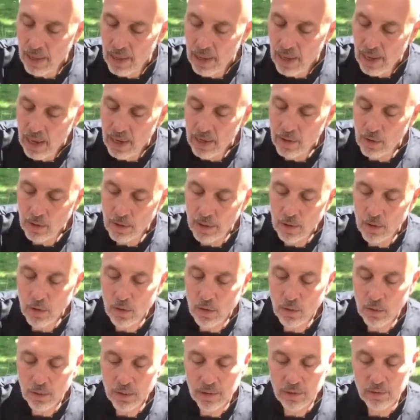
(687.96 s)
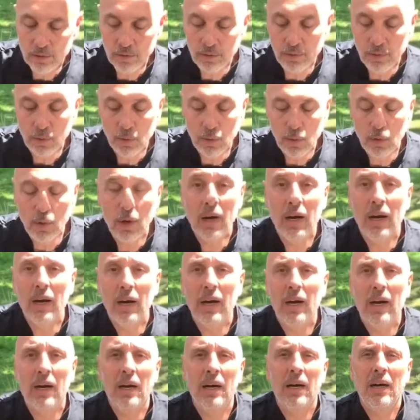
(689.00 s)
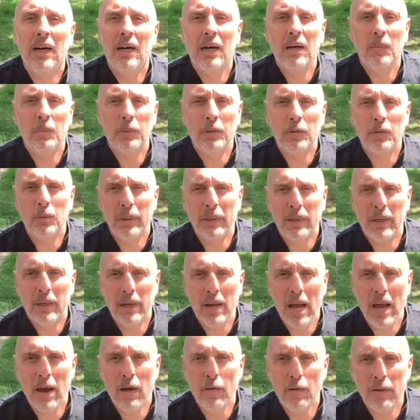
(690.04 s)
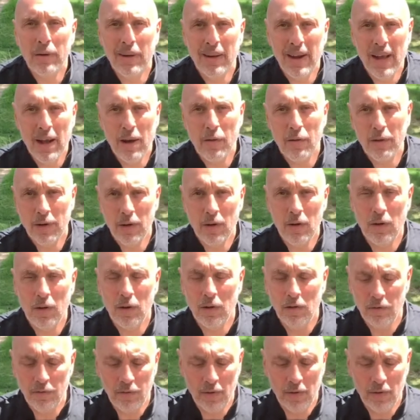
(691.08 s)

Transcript: And I'm going to cook this for between an hour and an hour and a half.